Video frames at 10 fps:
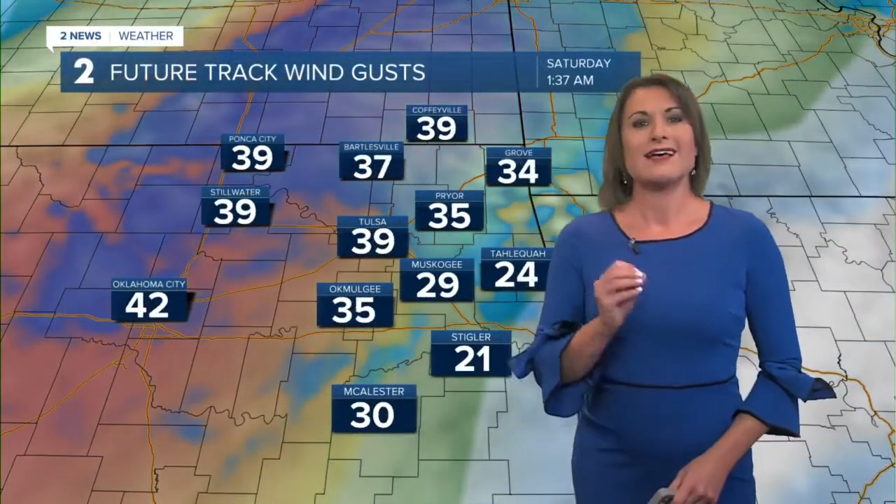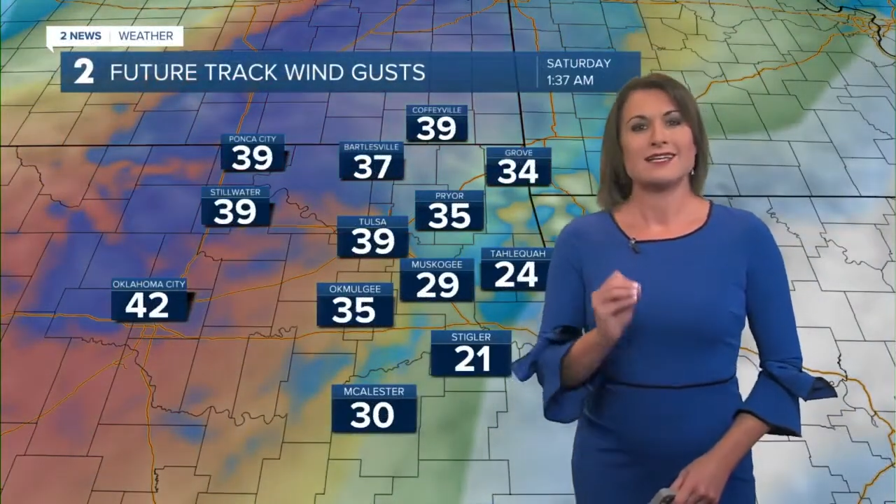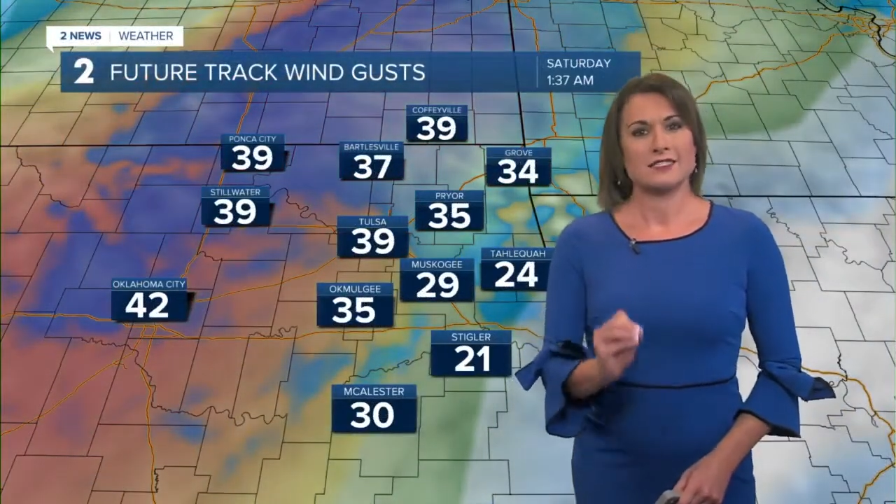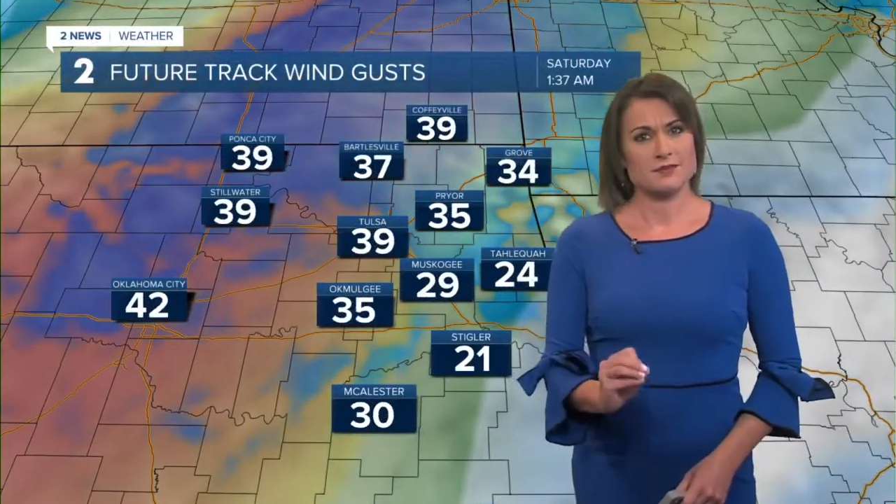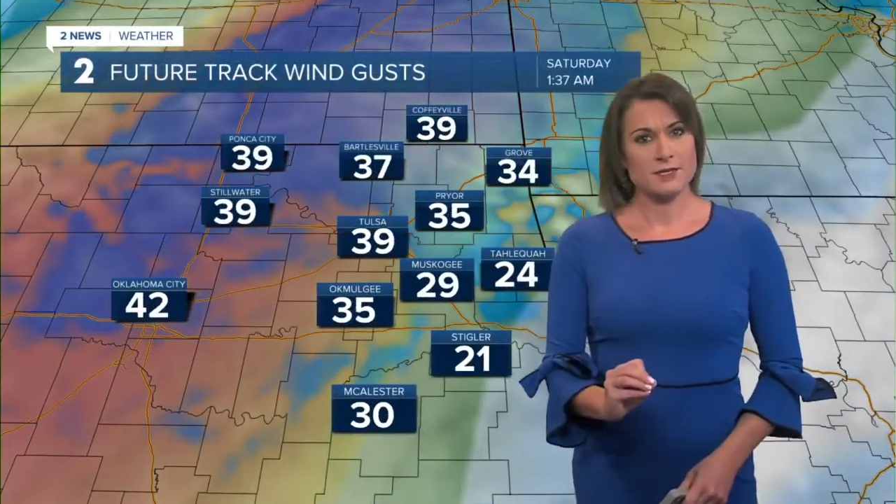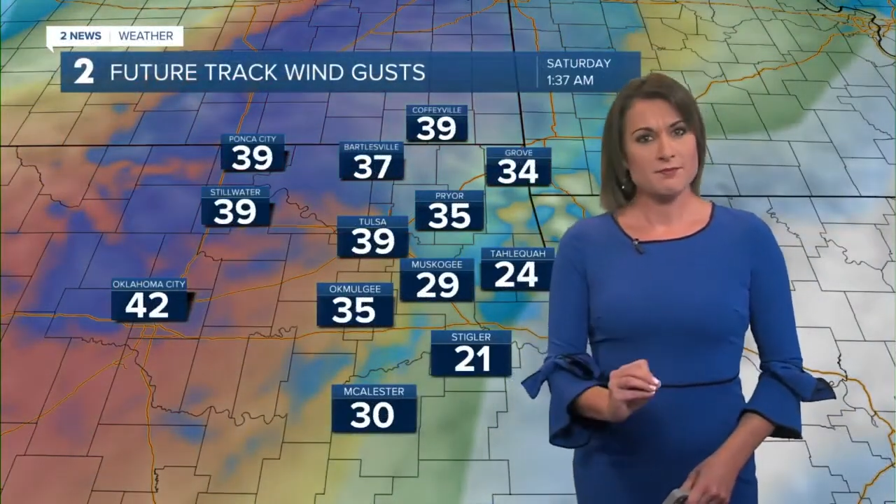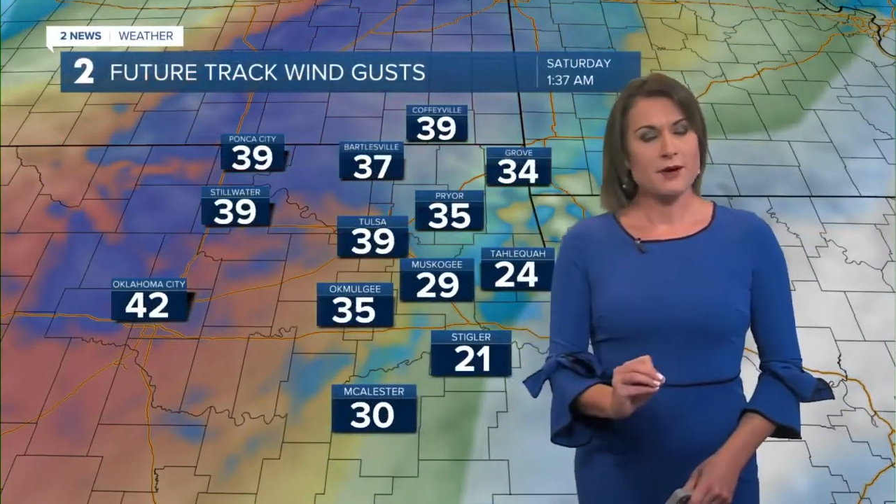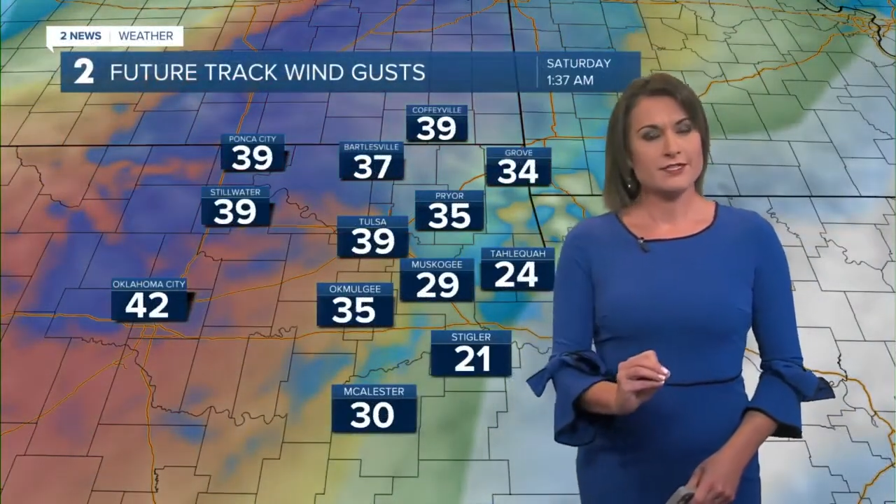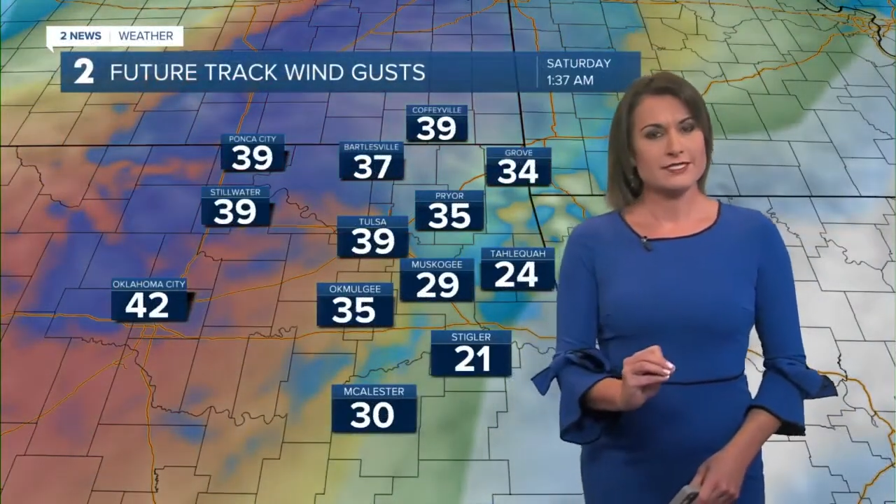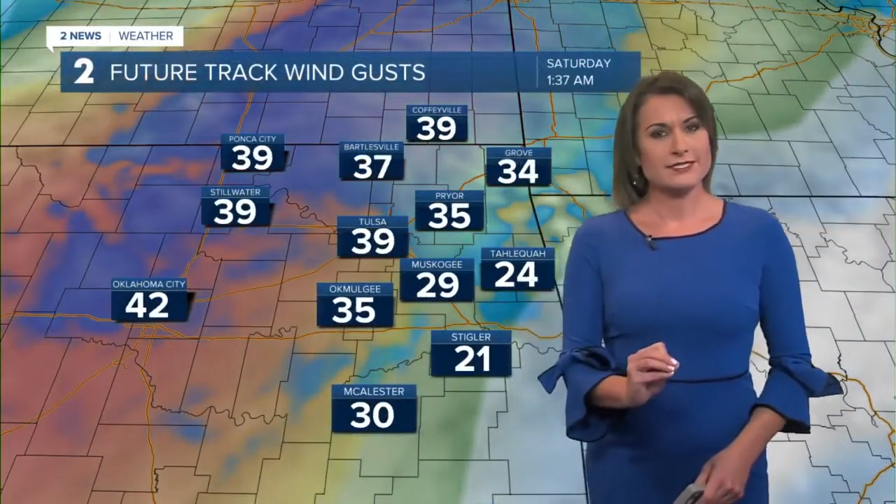Now it'll be in
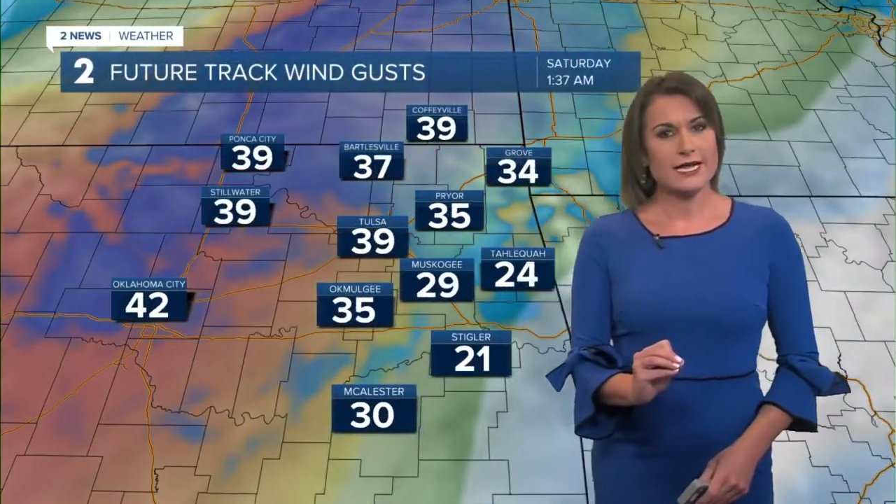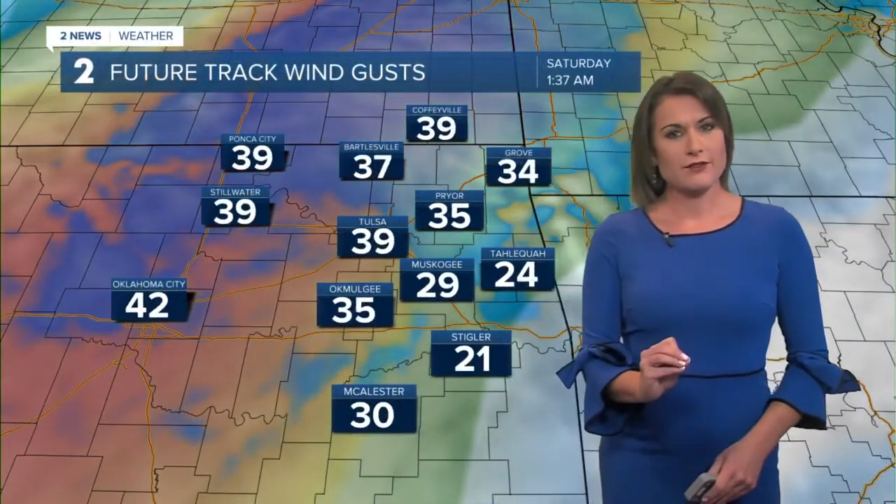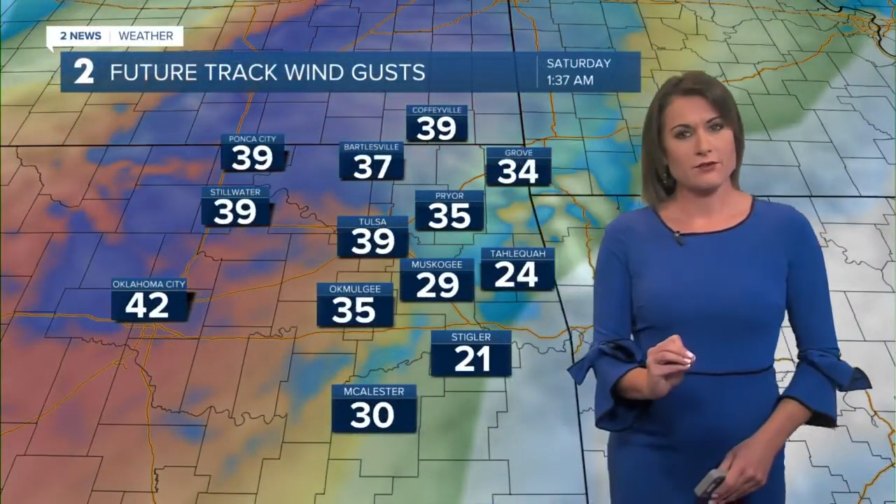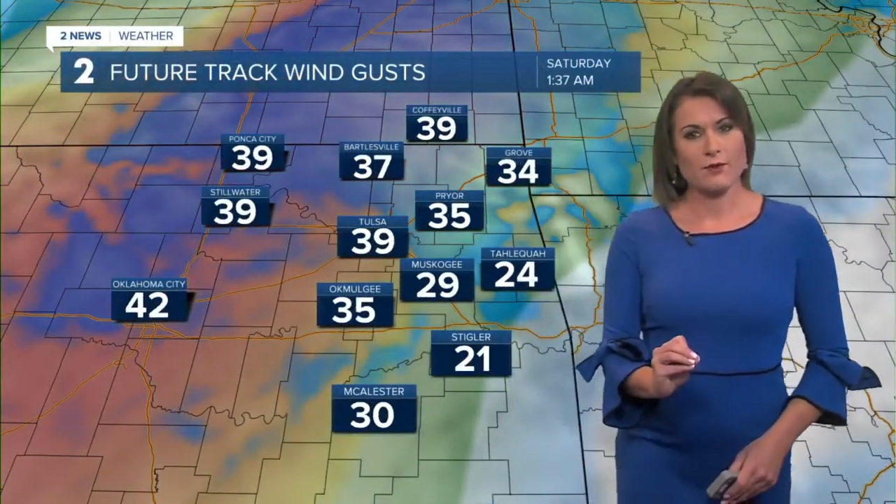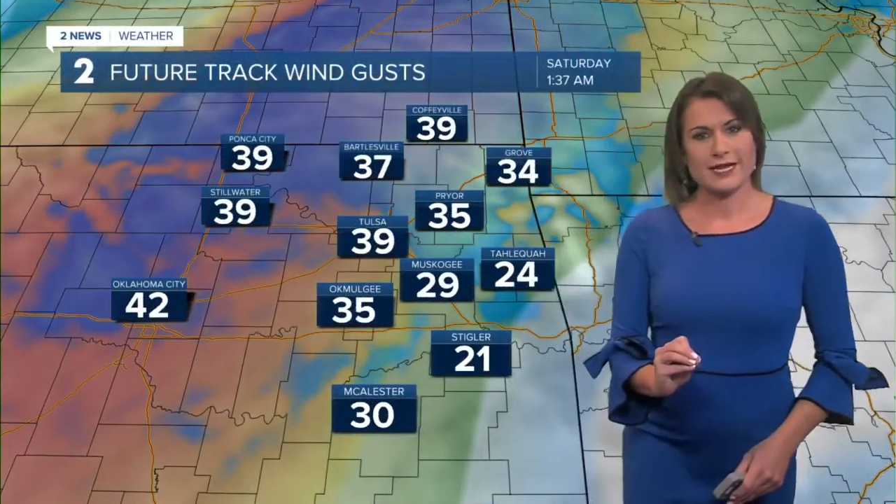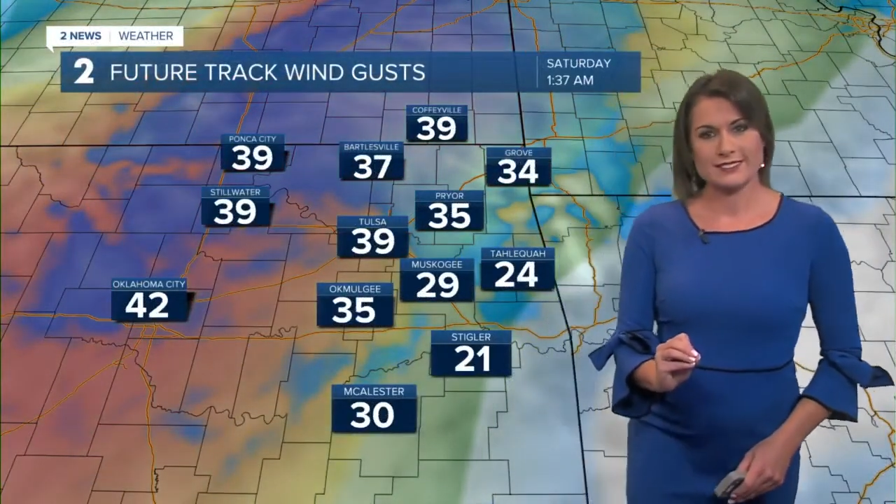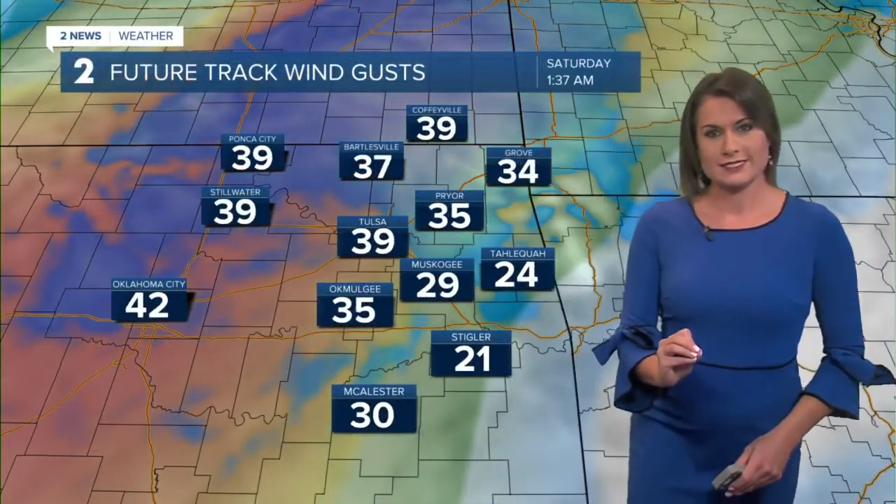part to south winds.